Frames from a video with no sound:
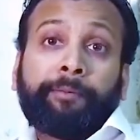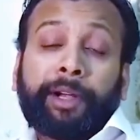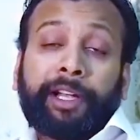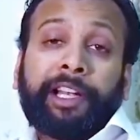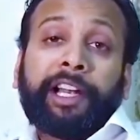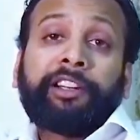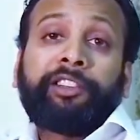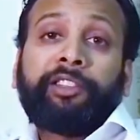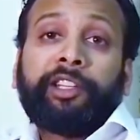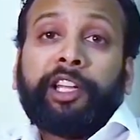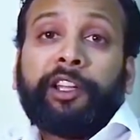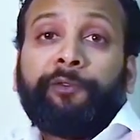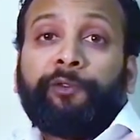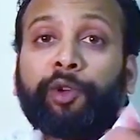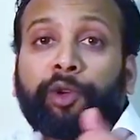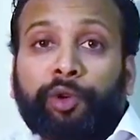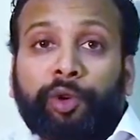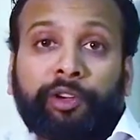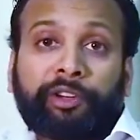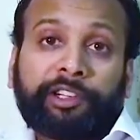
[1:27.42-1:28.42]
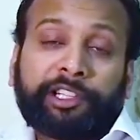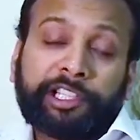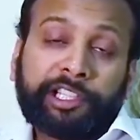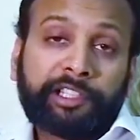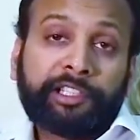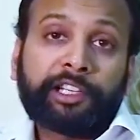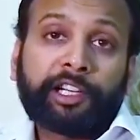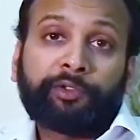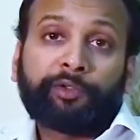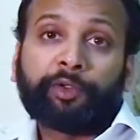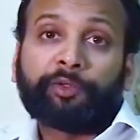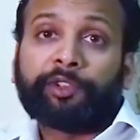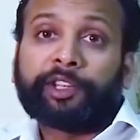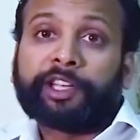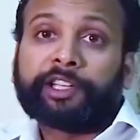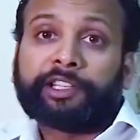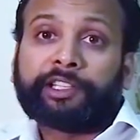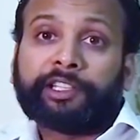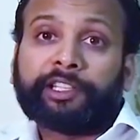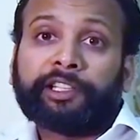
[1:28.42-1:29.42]
But let's say if you're not registered for
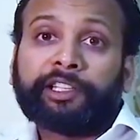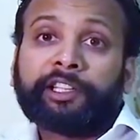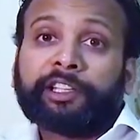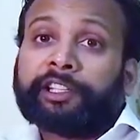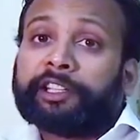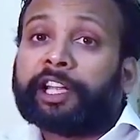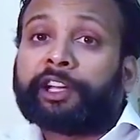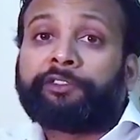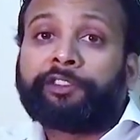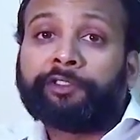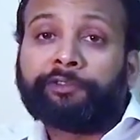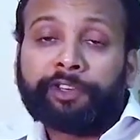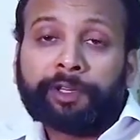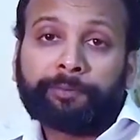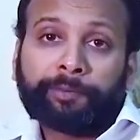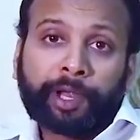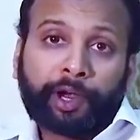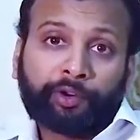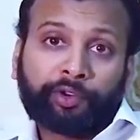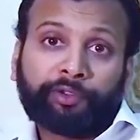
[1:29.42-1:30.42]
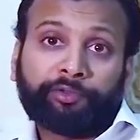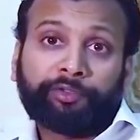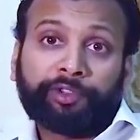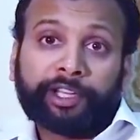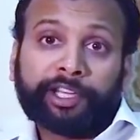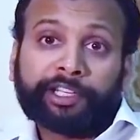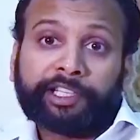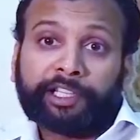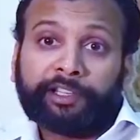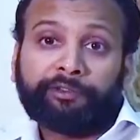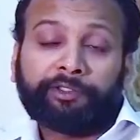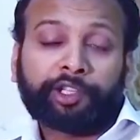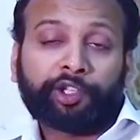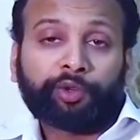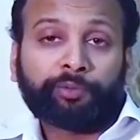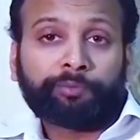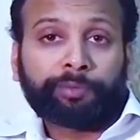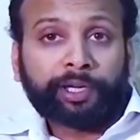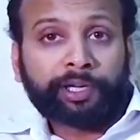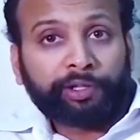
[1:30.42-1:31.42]
VAT, that £50 of VAT
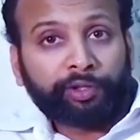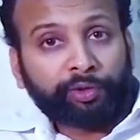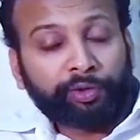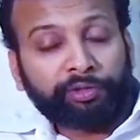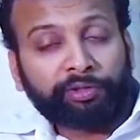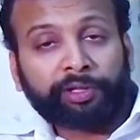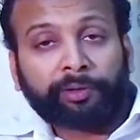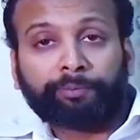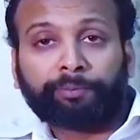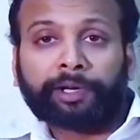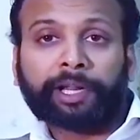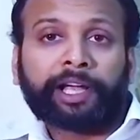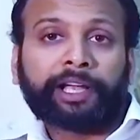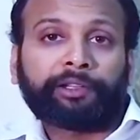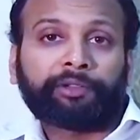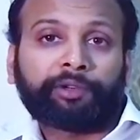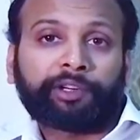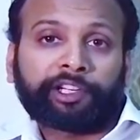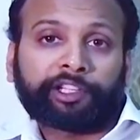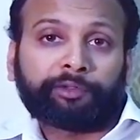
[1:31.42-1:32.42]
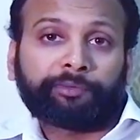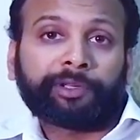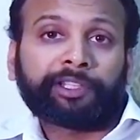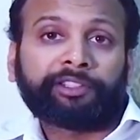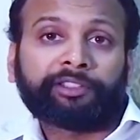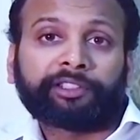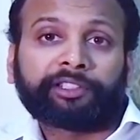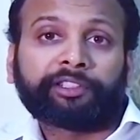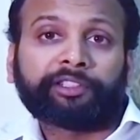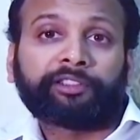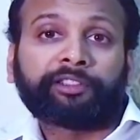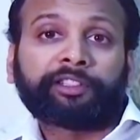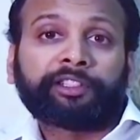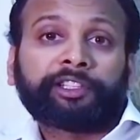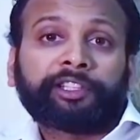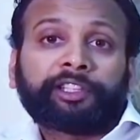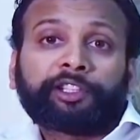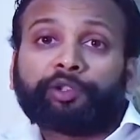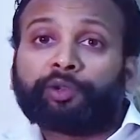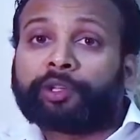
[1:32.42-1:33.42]
which you paid to your suppliers or expenses,
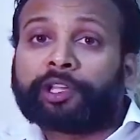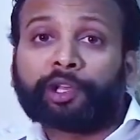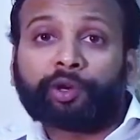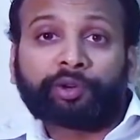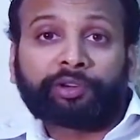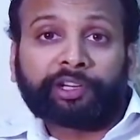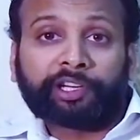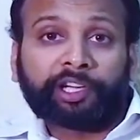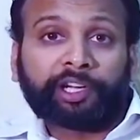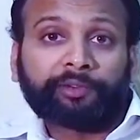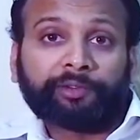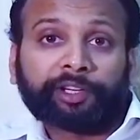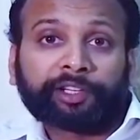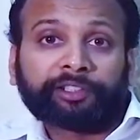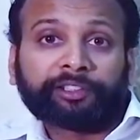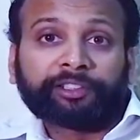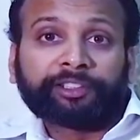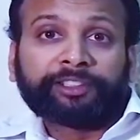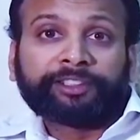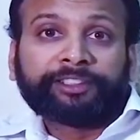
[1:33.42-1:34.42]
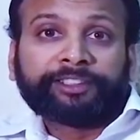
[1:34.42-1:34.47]
you cannot recover.